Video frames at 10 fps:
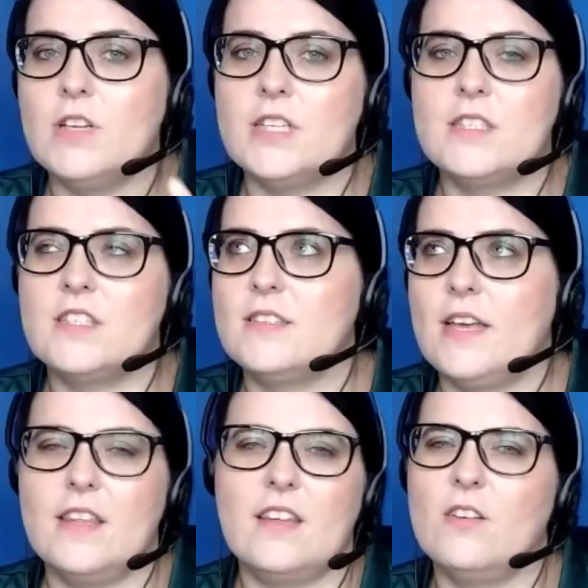
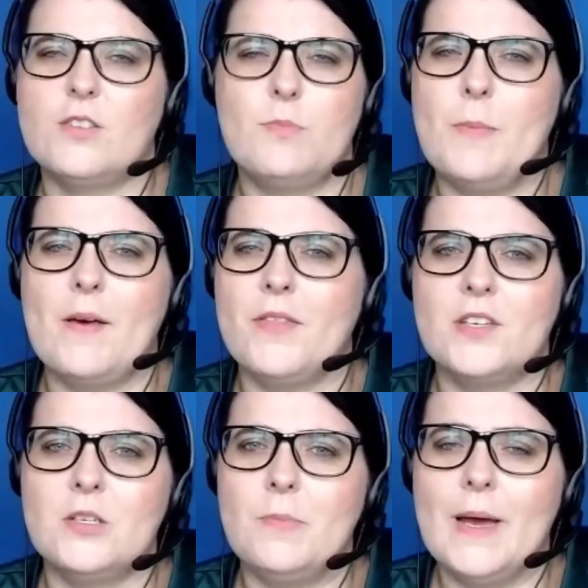I think costs about
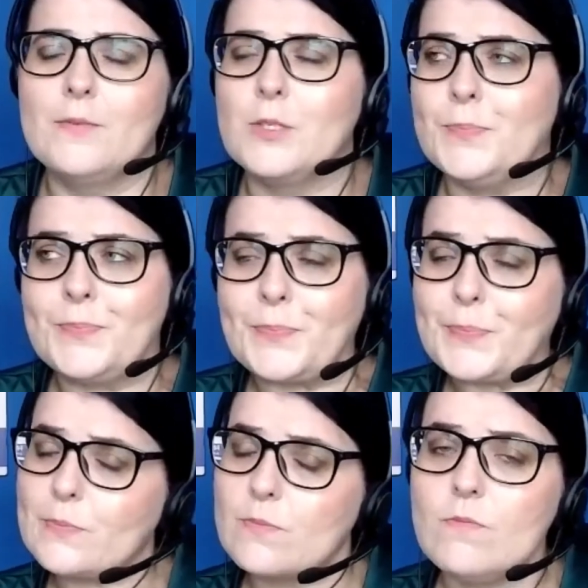£30.
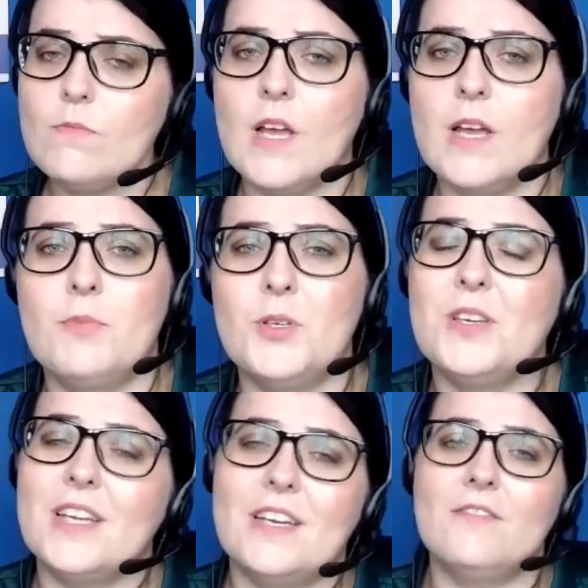But
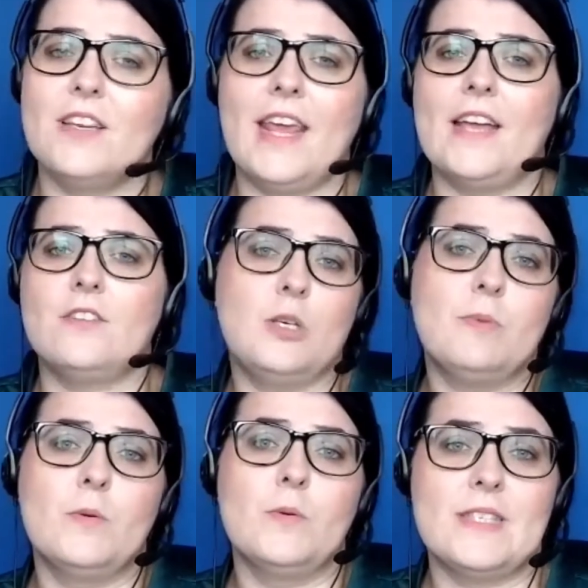you can even get
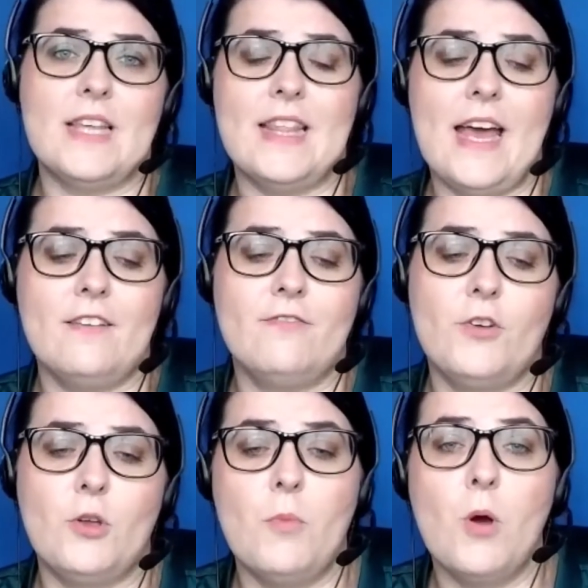cheaper ones than that
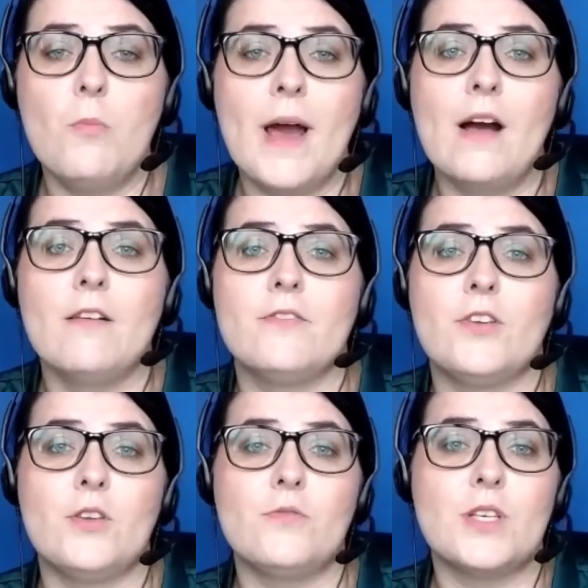for your mobile if
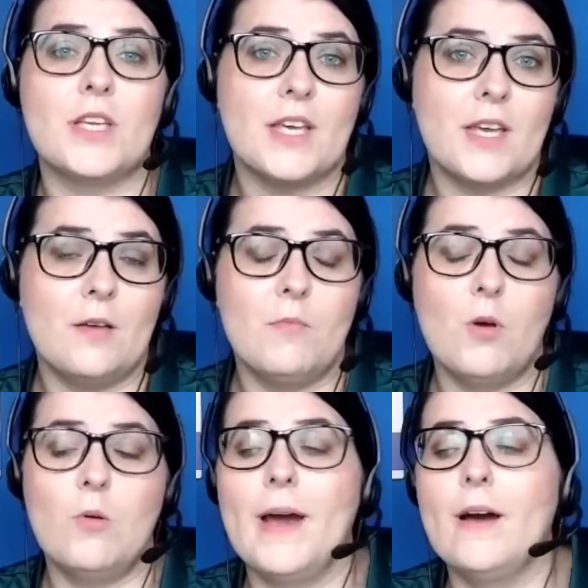you're using a
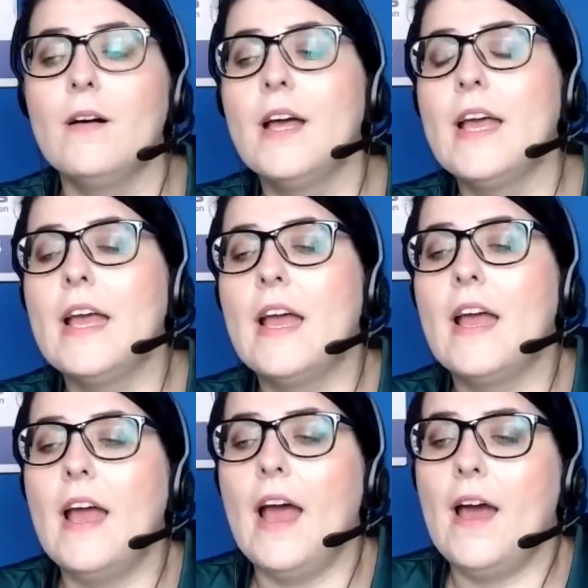mobile.
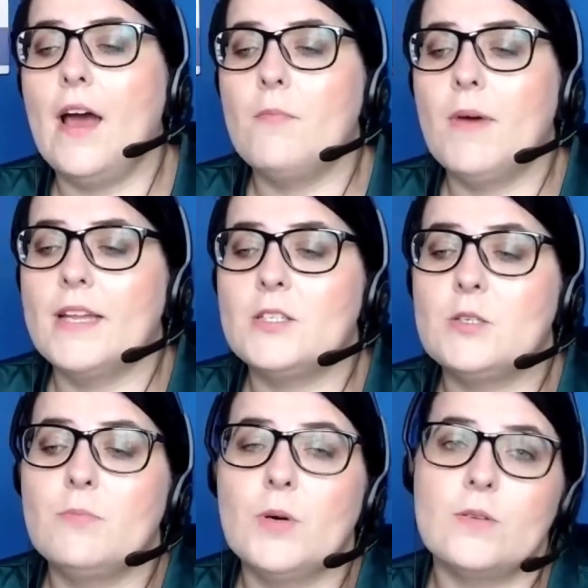And
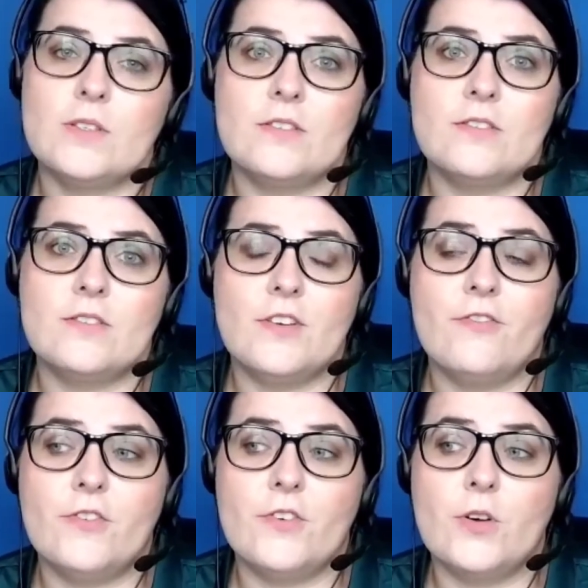it's important
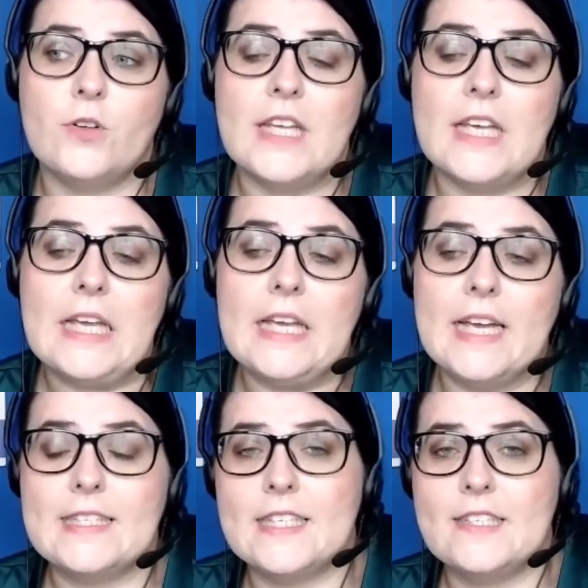for the
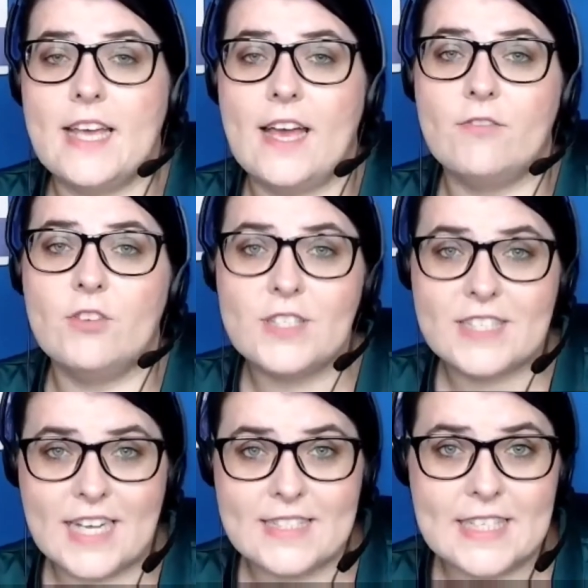headset to have
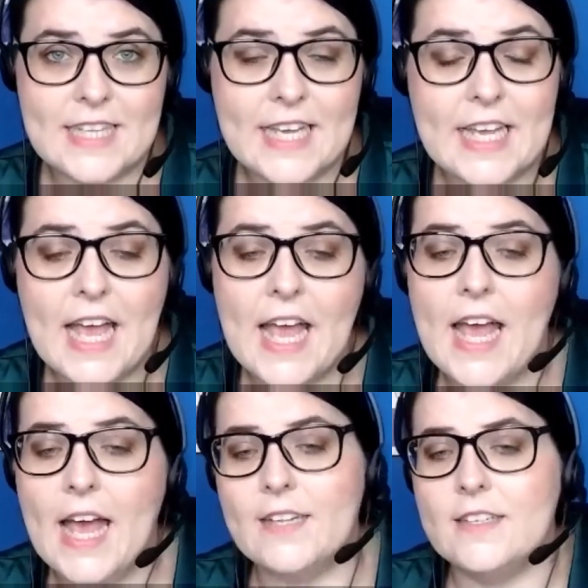noise cancelling
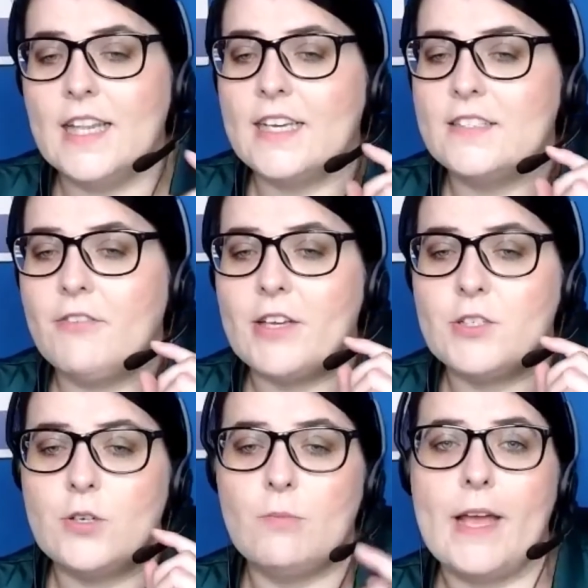and then like a
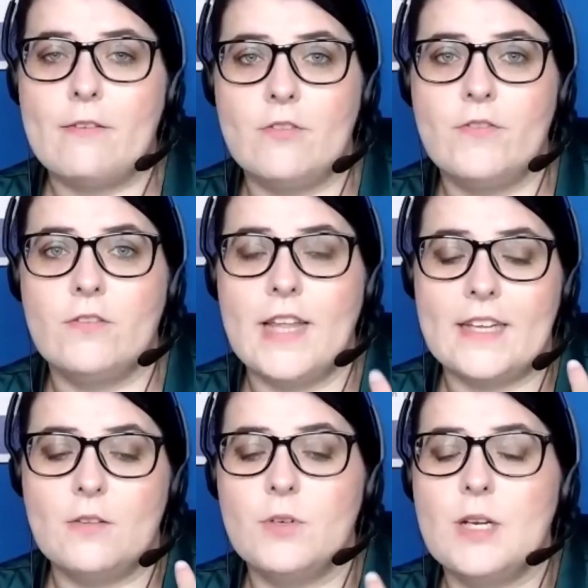directional microphone
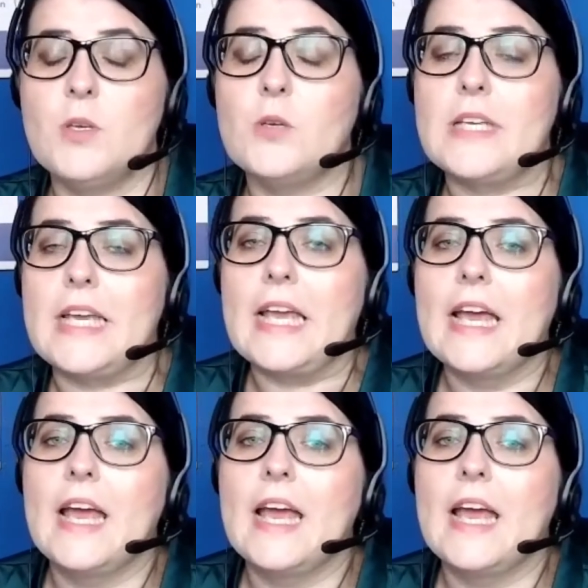like the one I'm using.